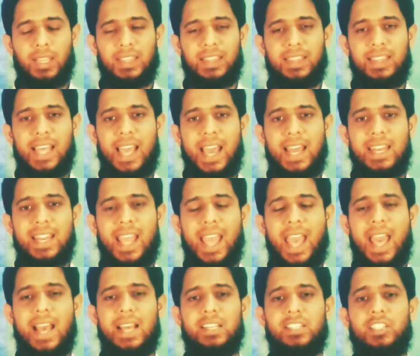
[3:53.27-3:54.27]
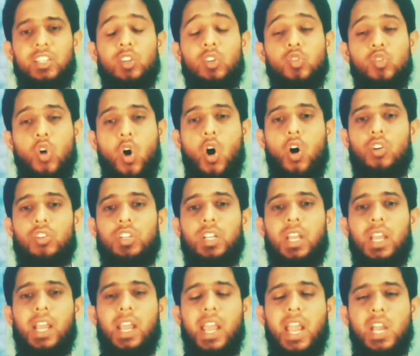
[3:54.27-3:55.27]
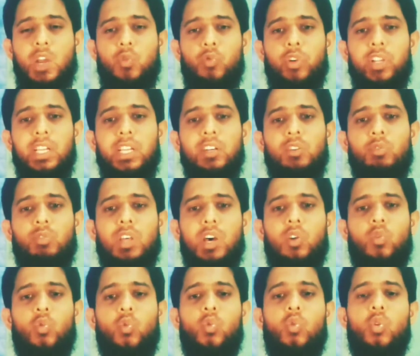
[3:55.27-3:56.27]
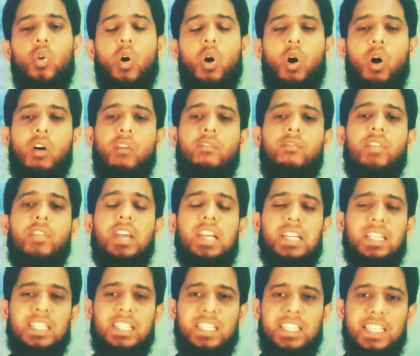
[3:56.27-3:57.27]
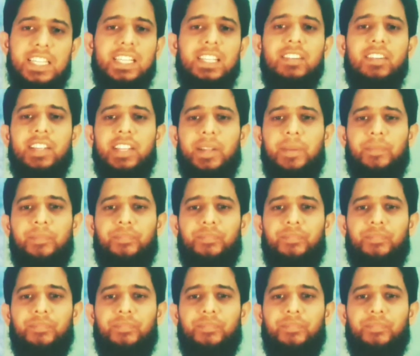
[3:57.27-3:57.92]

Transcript: Then add not according to the rule of degree,